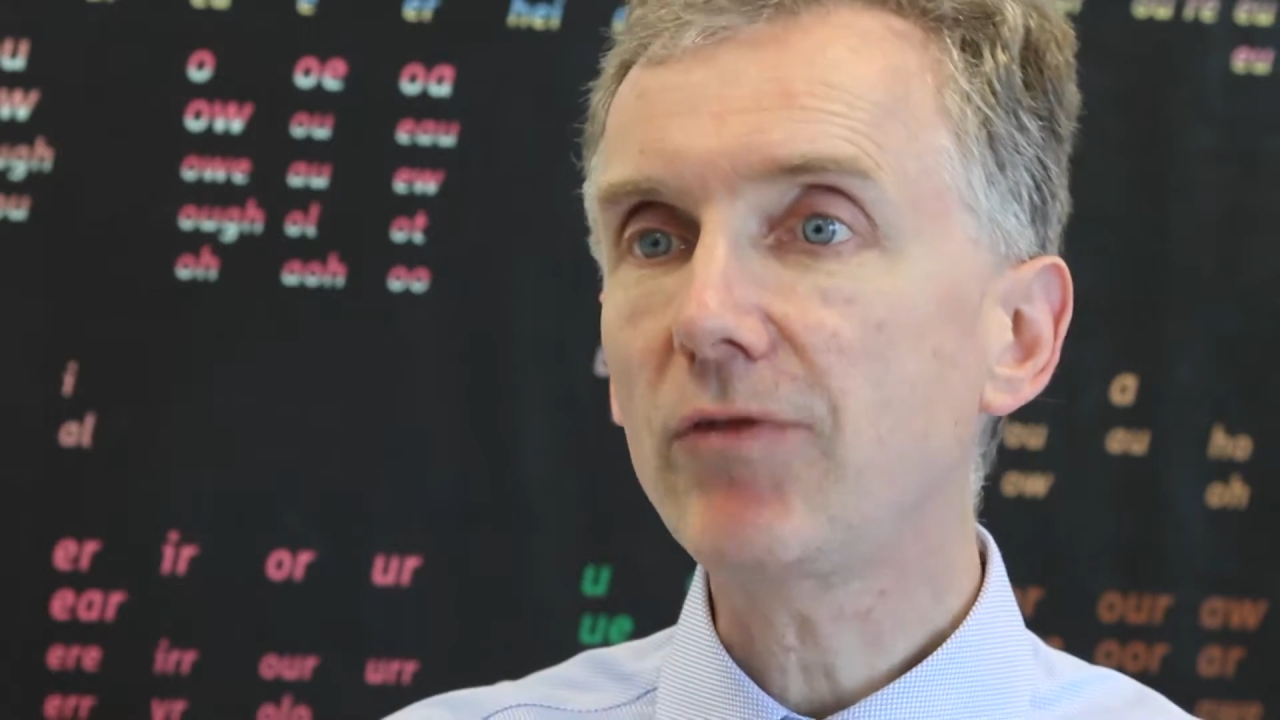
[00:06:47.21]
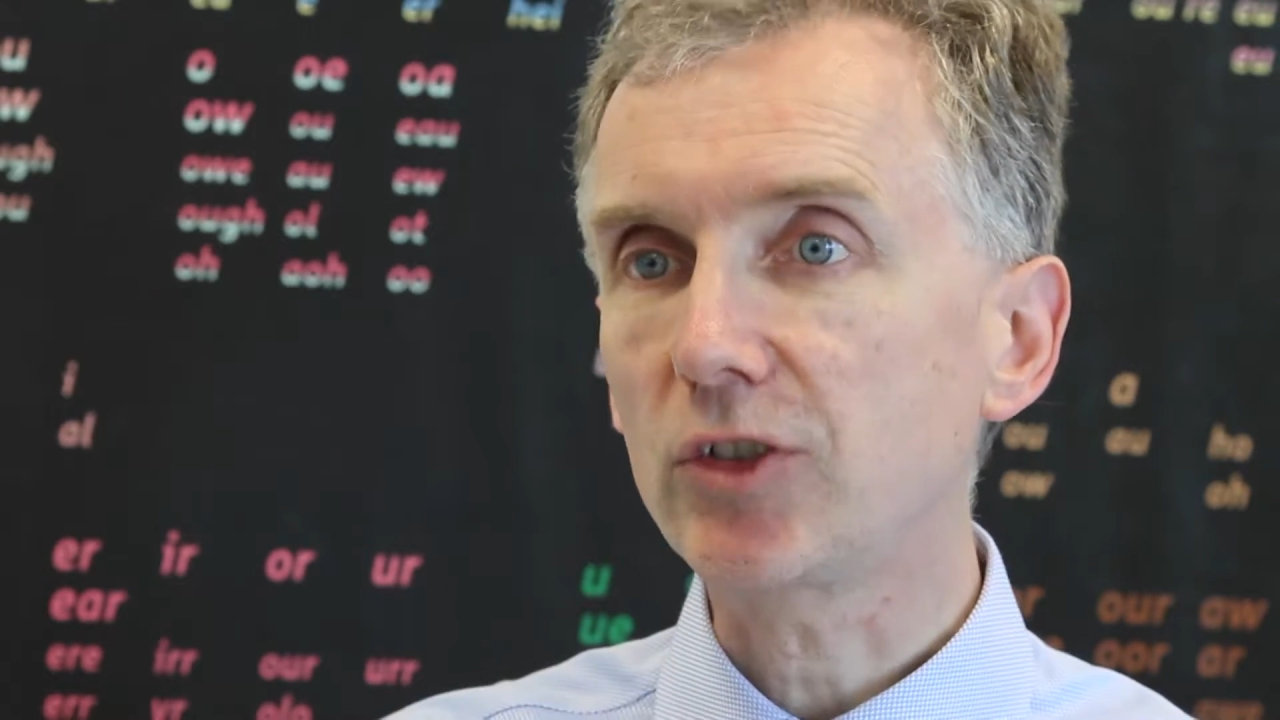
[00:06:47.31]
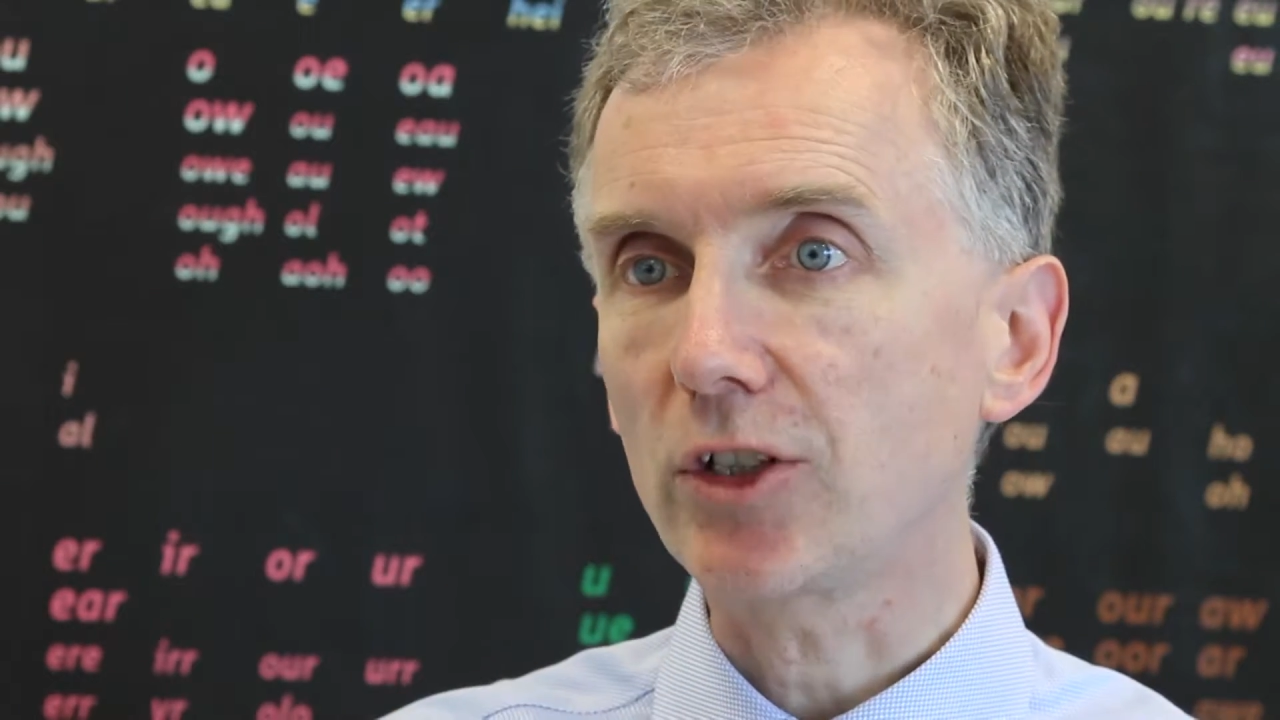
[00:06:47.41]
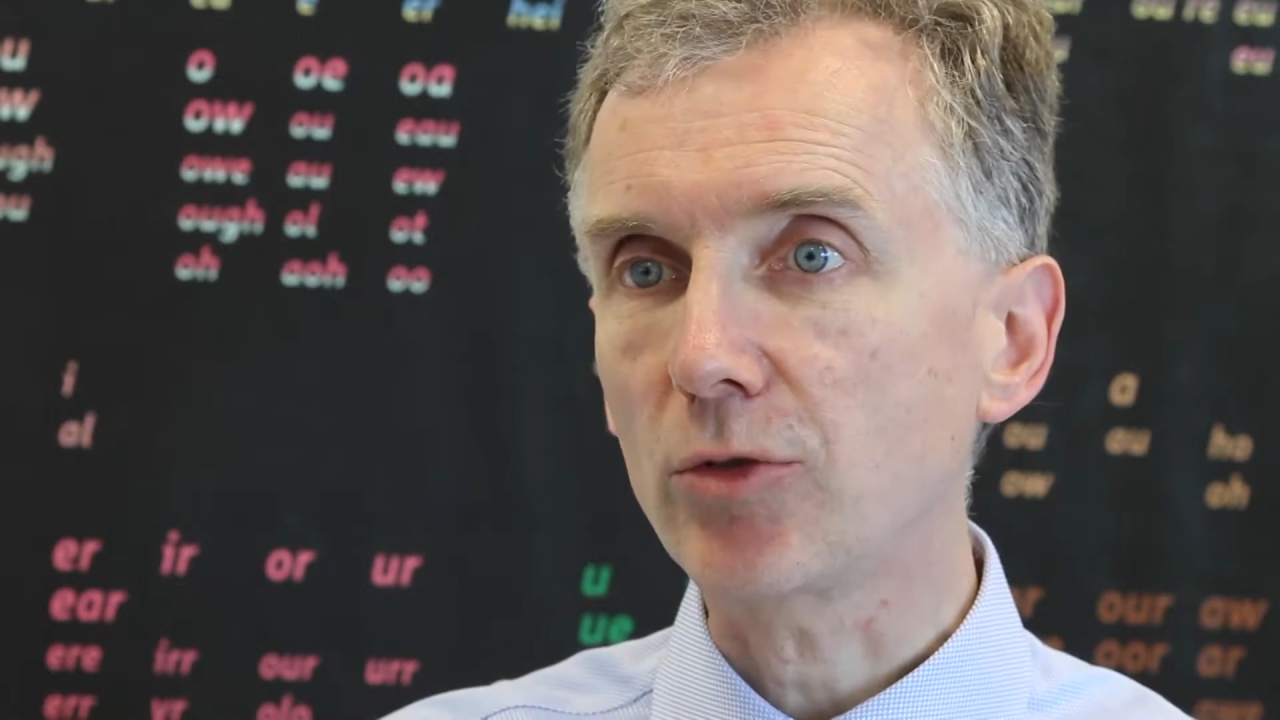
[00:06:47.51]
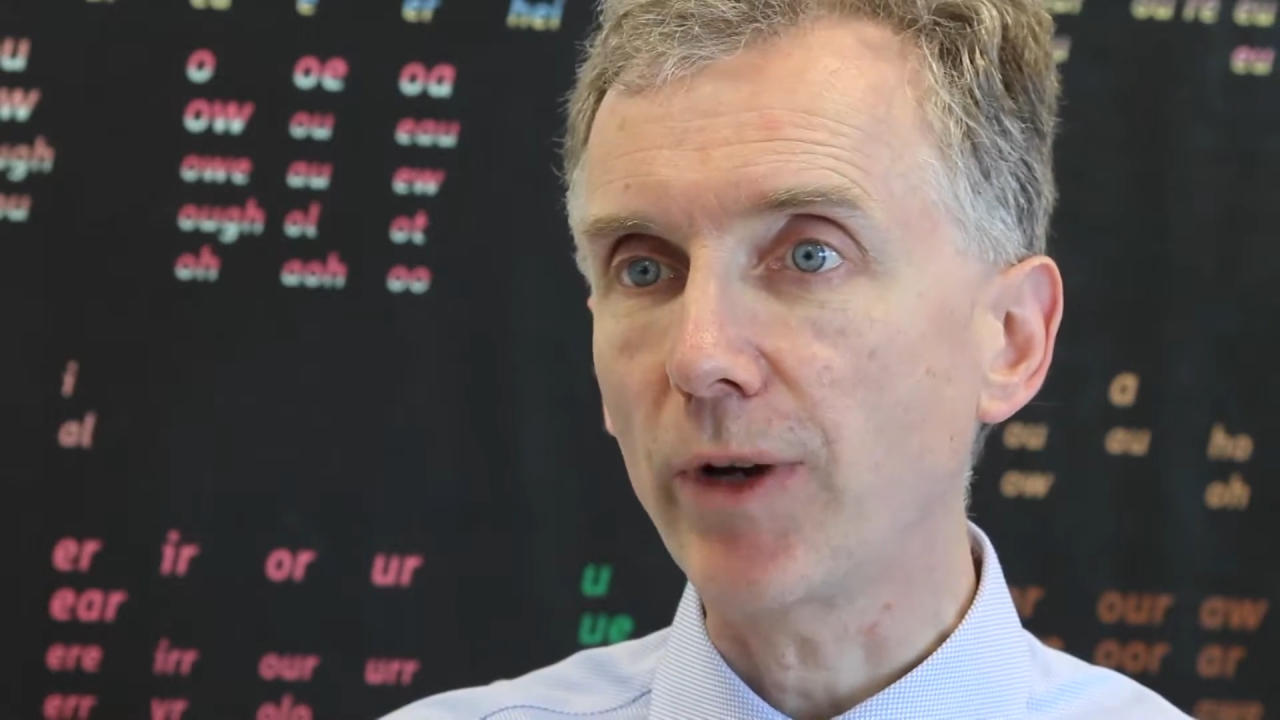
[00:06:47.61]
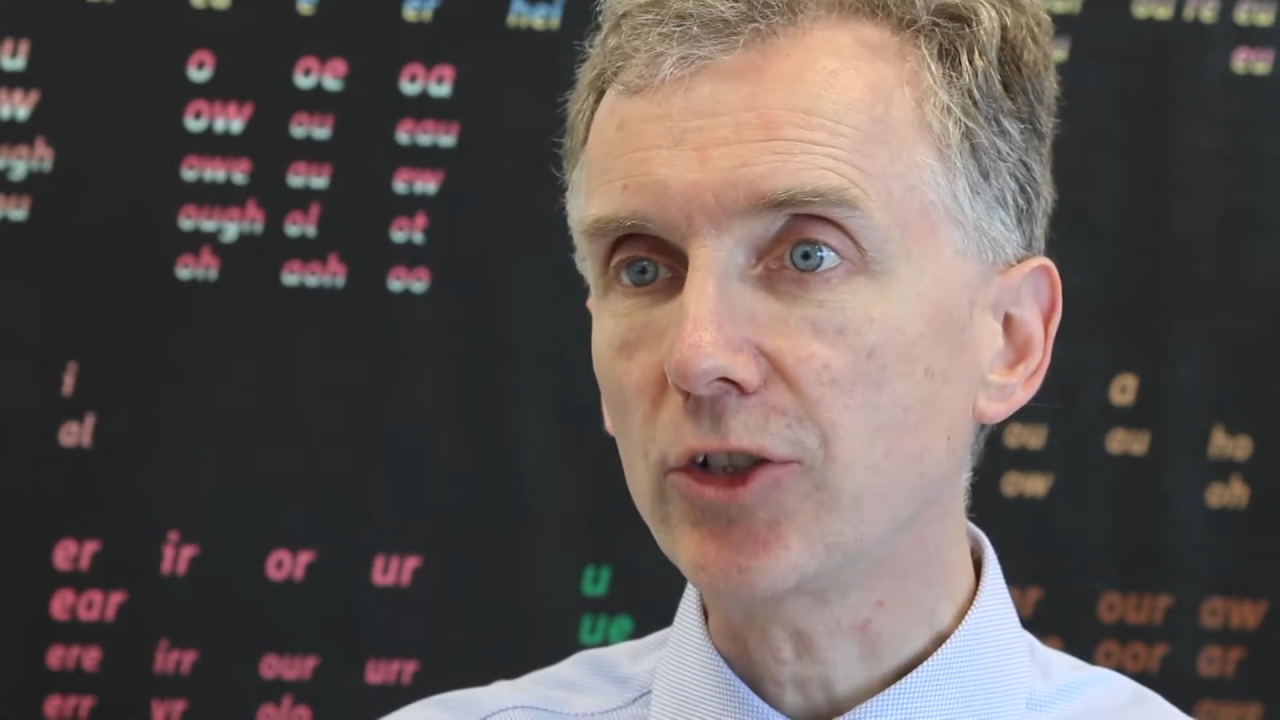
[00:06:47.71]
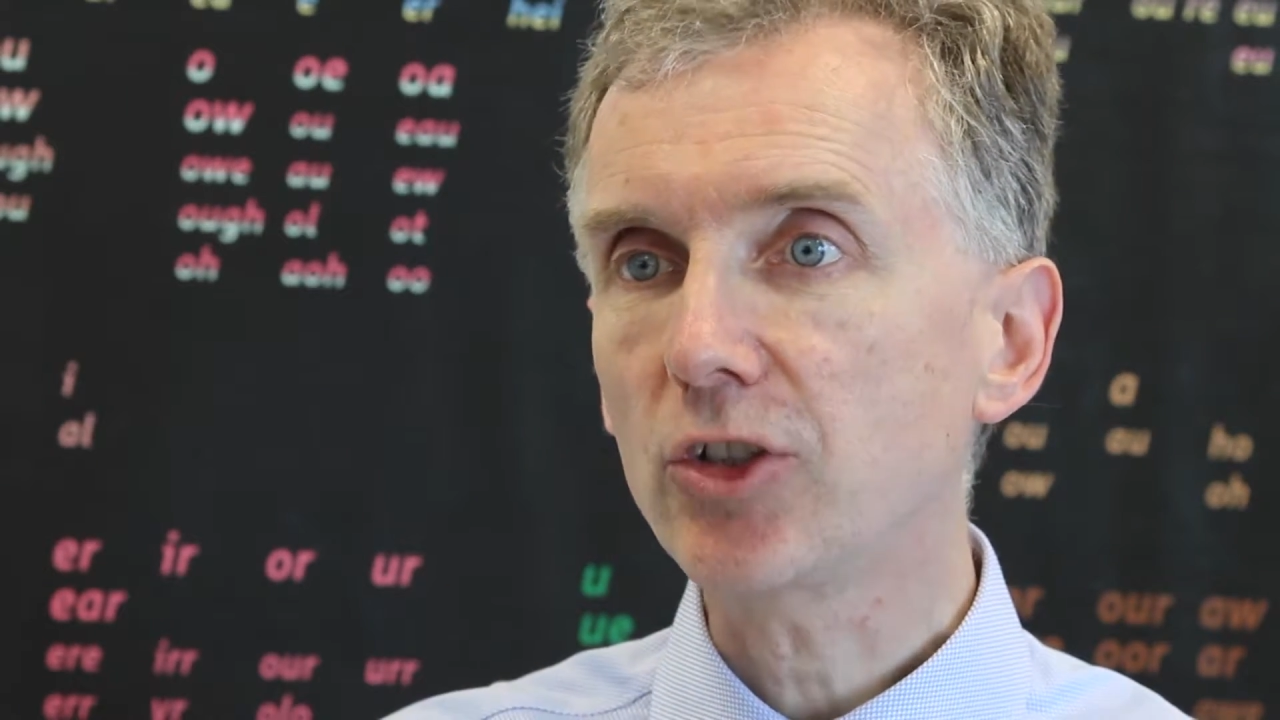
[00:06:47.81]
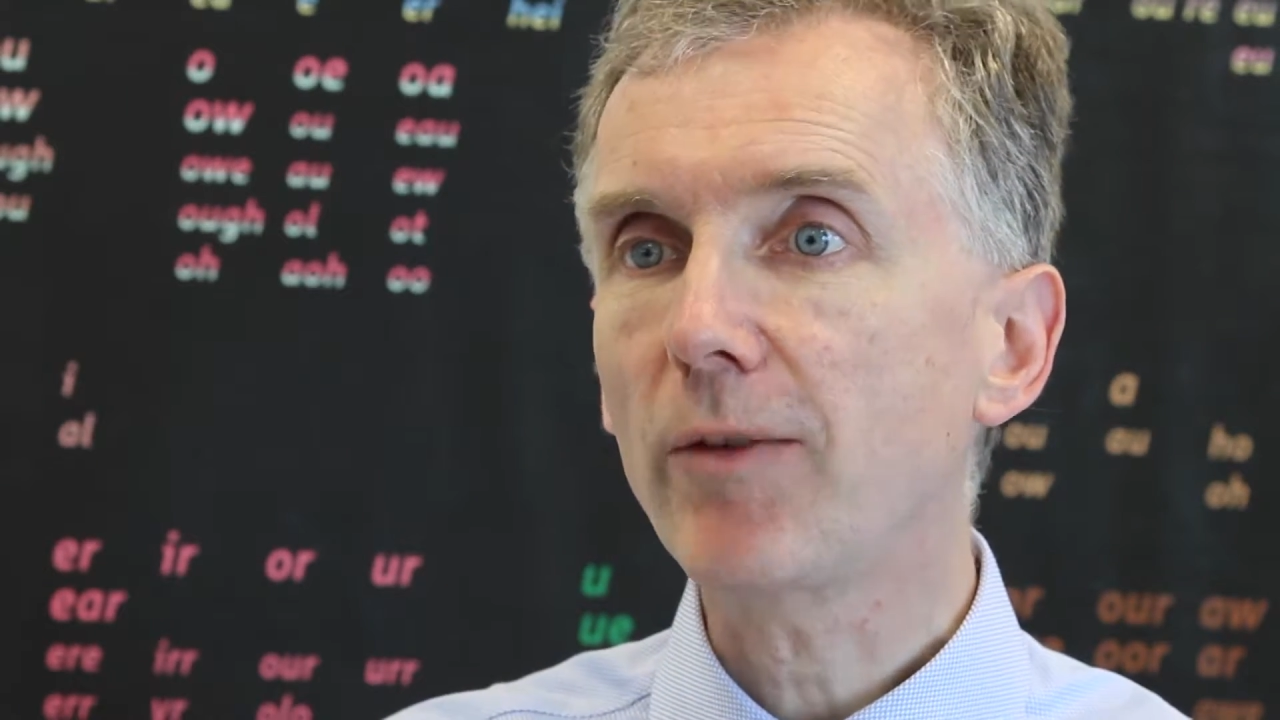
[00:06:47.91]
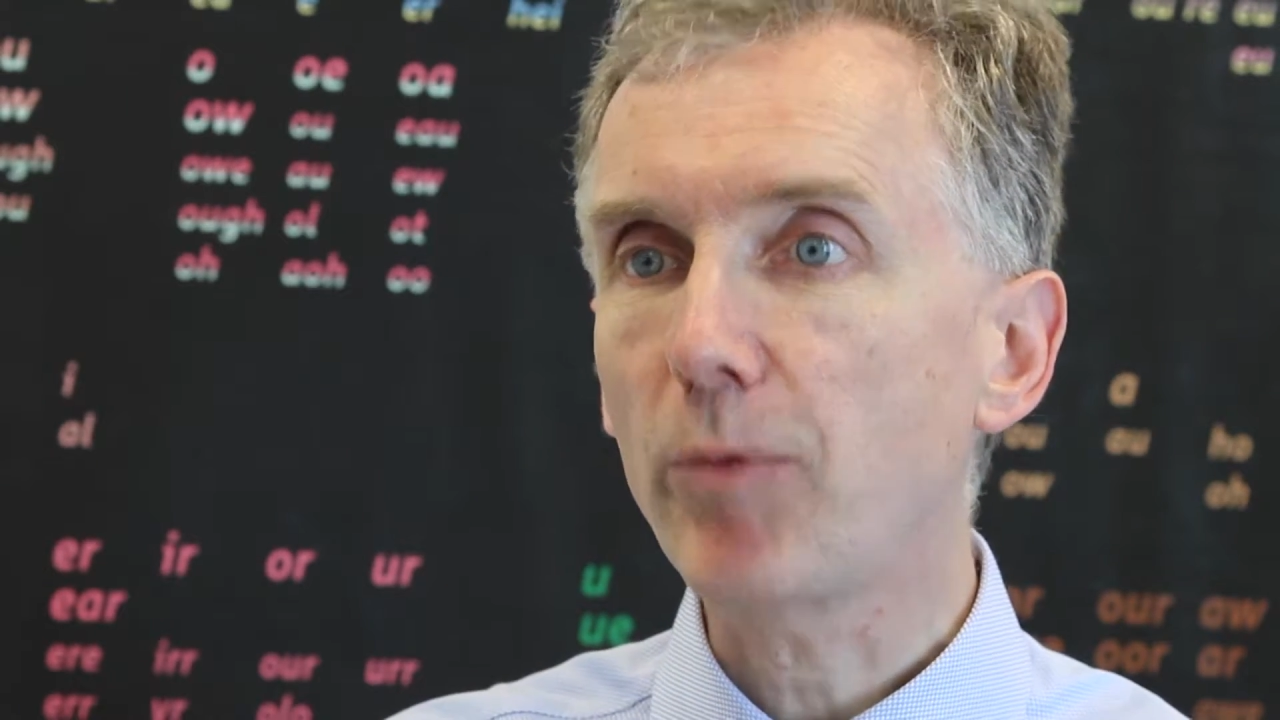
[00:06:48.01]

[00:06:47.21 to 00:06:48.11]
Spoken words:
the situation,